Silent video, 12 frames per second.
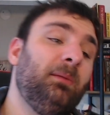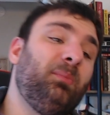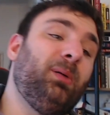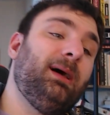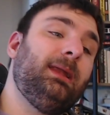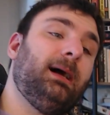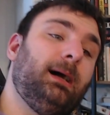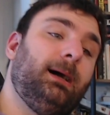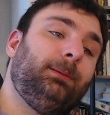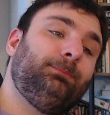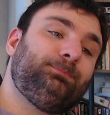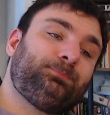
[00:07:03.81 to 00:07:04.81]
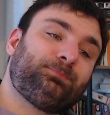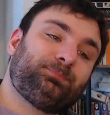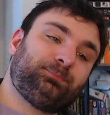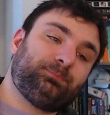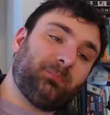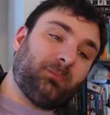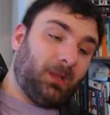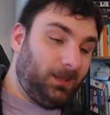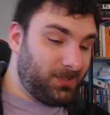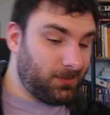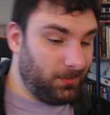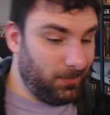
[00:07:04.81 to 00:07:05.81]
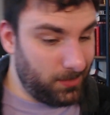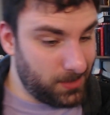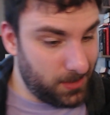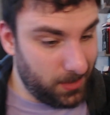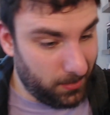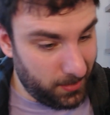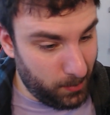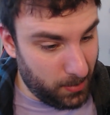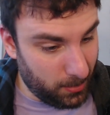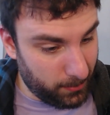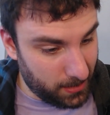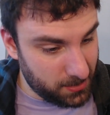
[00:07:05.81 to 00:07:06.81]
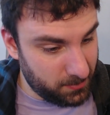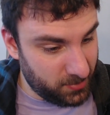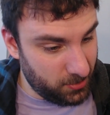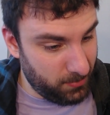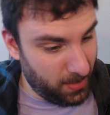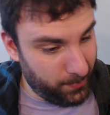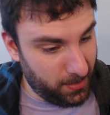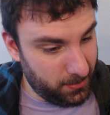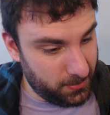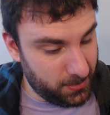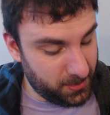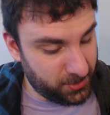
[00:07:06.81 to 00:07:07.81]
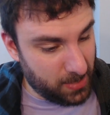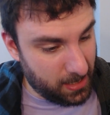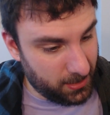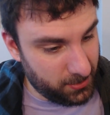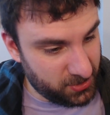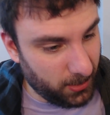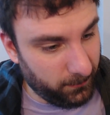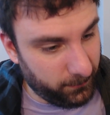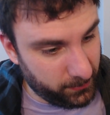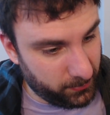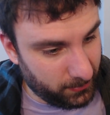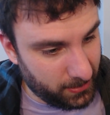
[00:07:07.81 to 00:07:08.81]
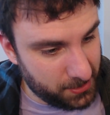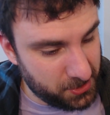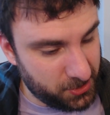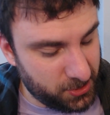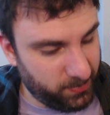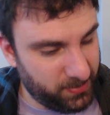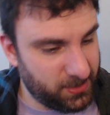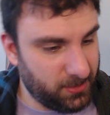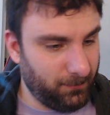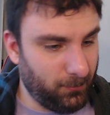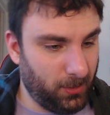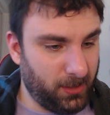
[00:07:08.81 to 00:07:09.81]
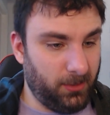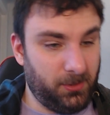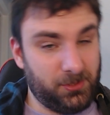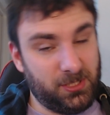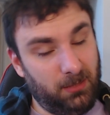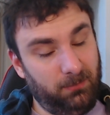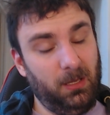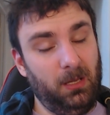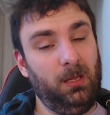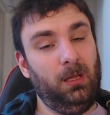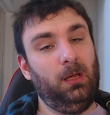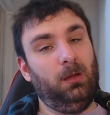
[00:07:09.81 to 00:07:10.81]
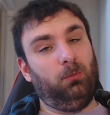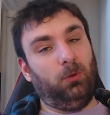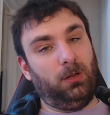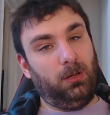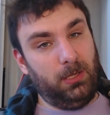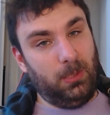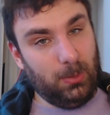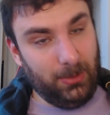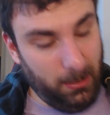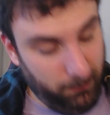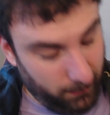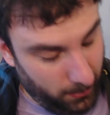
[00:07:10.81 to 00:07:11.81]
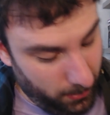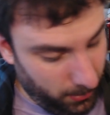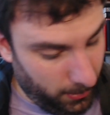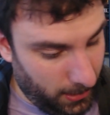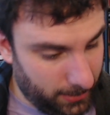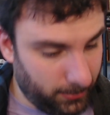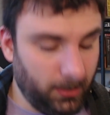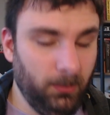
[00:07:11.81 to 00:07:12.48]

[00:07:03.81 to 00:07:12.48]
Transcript: But I'm starting to see a theme here, Max. Do you maybe distract yourself with a relationship instead of working on yourself, working on your own life? Oh, I don't know.